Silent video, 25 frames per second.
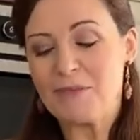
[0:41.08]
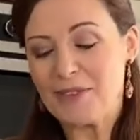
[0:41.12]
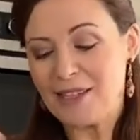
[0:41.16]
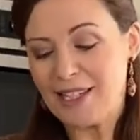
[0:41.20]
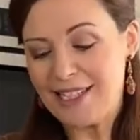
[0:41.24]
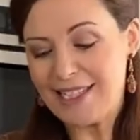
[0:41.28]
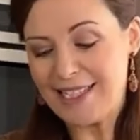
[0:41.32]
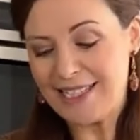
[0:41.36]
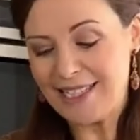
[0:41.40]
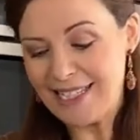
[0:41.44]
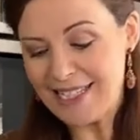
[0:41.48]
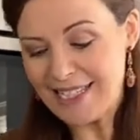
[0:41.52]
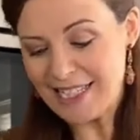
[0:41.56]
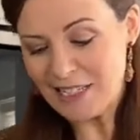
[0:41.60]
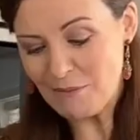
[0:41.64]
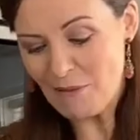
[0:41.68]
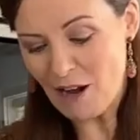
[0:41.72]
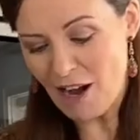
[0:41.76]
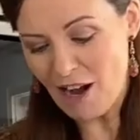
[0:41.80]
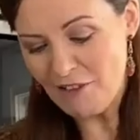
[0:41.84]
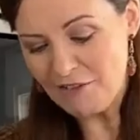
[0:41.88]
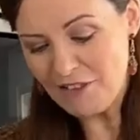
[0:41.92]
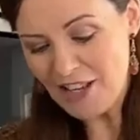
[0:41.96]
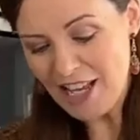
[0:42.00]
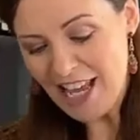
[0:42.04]
this system
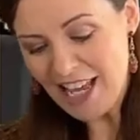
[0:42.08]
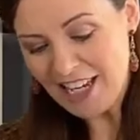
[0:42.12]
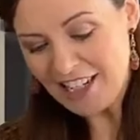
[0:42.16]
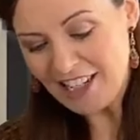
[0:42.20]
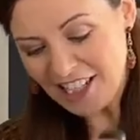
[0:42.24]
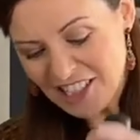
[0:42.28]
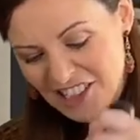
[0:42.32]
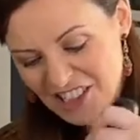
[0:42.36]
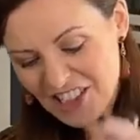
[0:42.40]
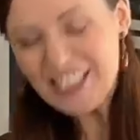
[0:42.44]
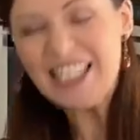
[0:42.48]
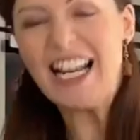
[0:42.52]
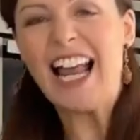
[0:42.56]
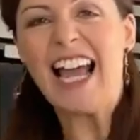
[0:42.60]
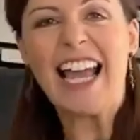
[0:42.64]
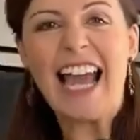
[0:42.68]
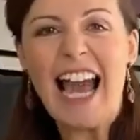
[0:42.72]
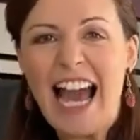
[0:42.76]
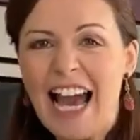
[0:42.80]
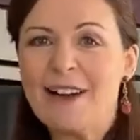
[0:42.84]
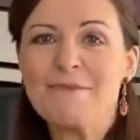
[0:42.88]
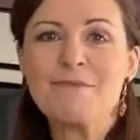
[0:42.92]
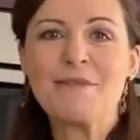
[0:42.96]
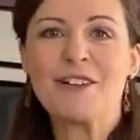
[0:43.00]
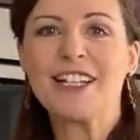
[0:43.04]
of not just like
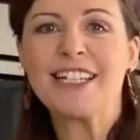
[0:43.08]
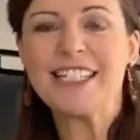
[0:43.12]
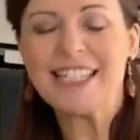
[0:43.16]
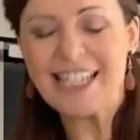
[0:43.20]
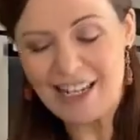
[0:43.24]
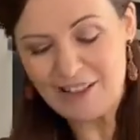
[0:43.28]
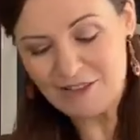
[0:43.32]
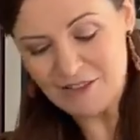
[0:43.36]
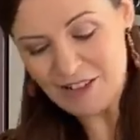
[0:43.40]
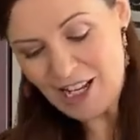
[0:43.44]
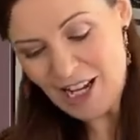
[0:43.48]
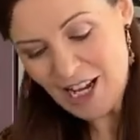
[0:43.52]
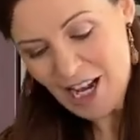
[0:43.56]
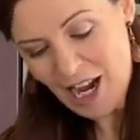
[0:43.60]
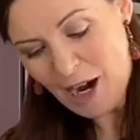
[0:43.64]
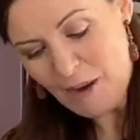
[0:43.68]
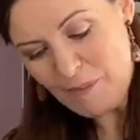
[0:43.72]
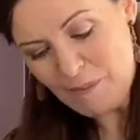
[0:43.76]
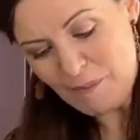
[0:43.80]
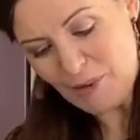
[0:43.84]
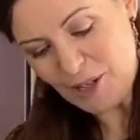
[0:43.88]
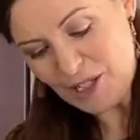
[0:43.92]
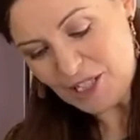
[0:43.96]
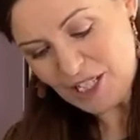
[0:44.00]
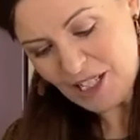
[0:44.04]
hammering down,
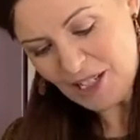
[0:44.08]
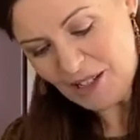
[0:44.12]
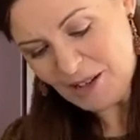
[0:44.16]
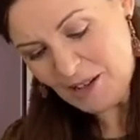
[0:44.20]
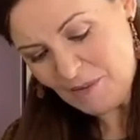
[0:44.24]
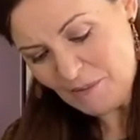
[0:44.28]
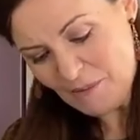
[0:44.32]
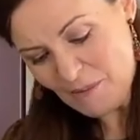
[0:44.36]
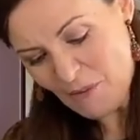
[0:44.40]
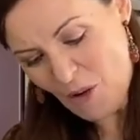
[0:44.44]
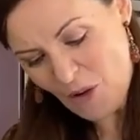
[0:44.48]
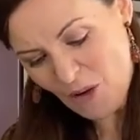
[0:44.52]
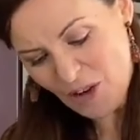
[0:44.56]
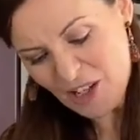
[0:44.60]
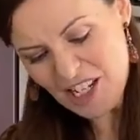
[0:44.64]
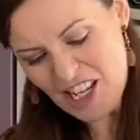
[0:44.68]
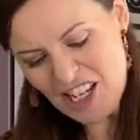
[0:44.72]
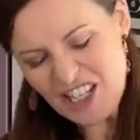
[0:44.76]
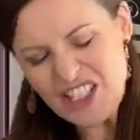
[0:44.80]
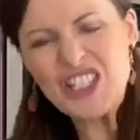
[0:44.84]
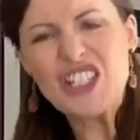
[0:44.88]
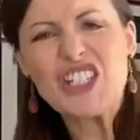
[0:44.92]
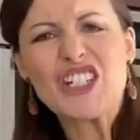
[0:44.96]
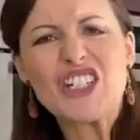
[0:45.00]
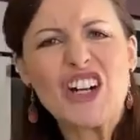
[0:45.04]
but more
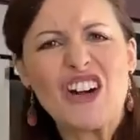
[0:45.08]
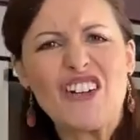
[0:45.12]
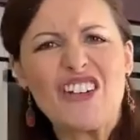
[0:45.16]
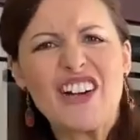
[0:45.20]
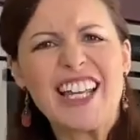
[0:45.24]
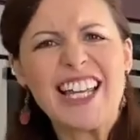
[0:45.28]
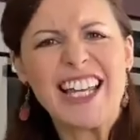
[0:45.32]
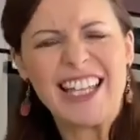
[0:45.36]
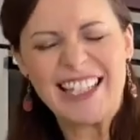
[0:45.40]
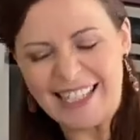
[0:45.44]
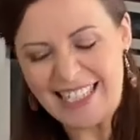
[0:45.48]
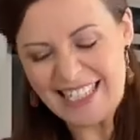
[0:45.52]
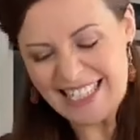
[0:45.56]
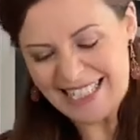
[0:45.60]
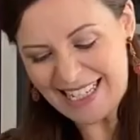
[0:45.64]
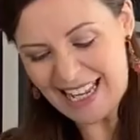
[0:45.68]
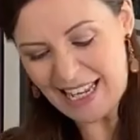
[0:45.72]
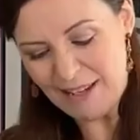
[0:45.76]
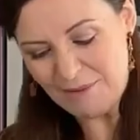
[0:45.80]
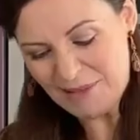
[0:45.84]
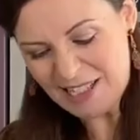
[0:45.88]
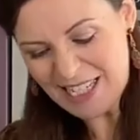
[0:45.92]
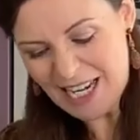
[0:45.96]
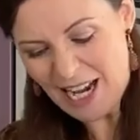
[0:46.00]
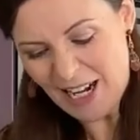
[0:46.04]
stirring at the same
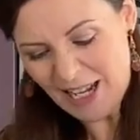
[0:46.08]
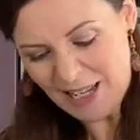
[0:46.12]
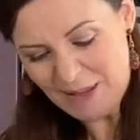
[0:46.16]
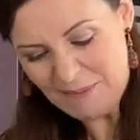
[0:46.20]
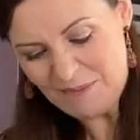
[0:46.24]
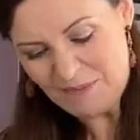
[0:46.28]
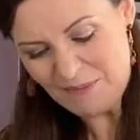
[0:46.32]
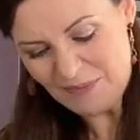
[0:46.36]
time.